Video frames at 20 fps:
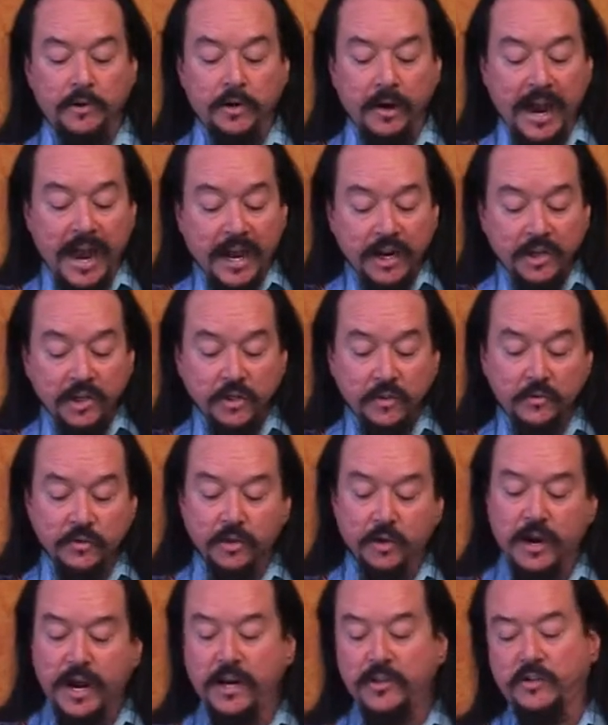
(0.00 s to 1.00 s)
your actions
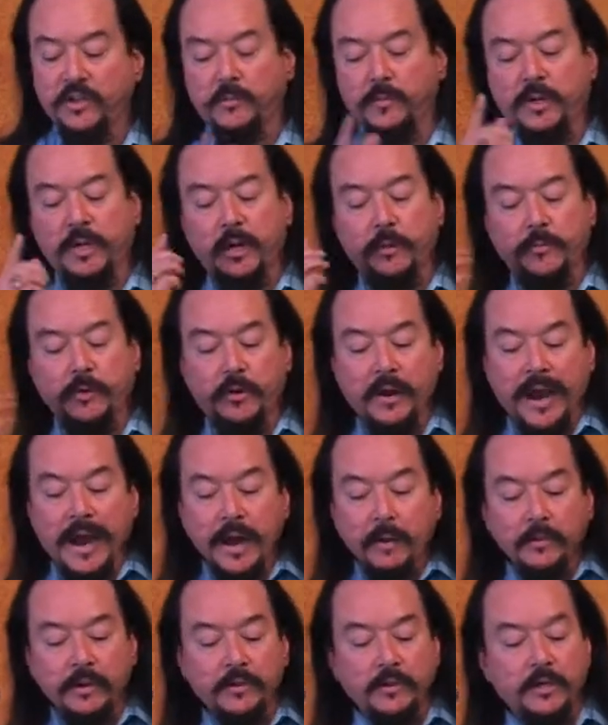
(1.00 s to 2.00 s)
become your
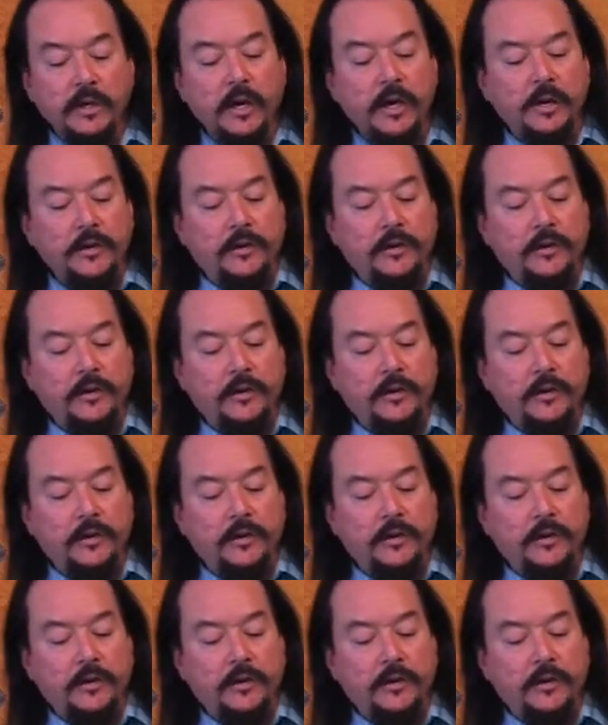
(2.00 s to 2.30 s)
habits